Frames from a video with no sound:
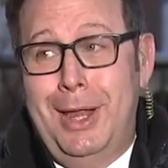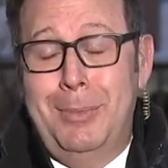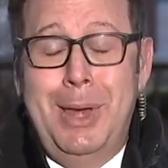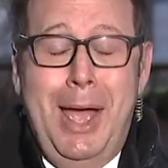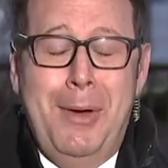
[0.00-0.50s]

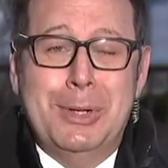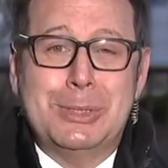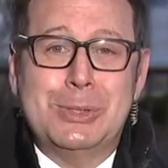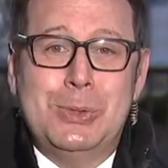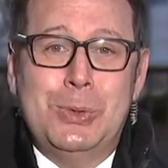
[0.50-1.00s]
and I'm now
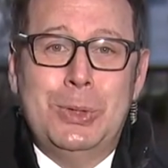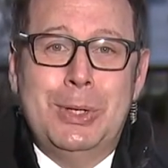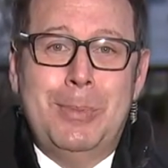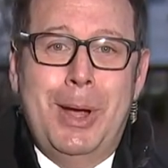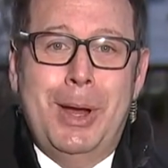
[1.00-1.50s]
at a
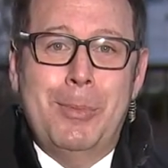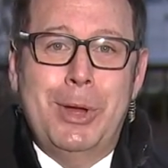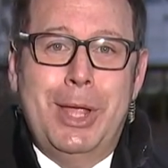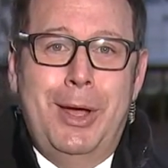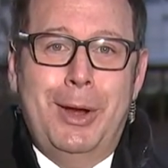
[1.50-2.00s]
school in
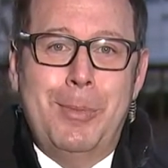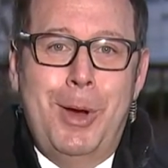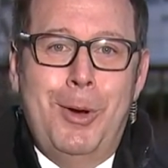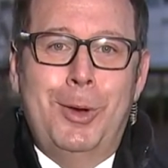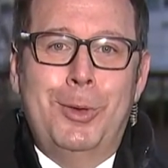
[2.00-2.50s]
Montgomery County,
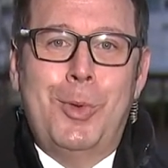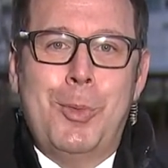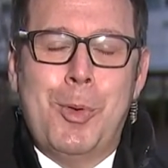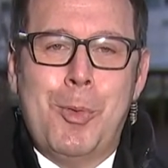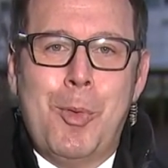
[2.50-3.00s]
Maryland,
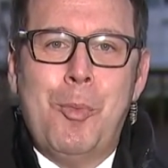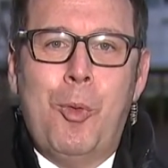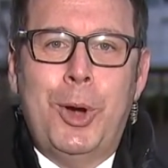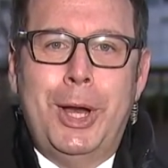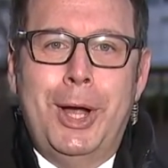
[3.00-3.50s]
where we're
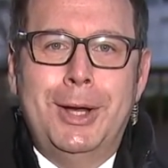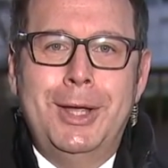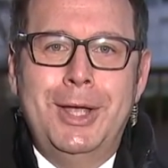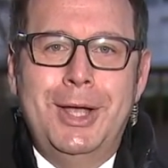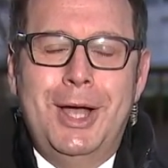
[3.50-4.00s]
reporting on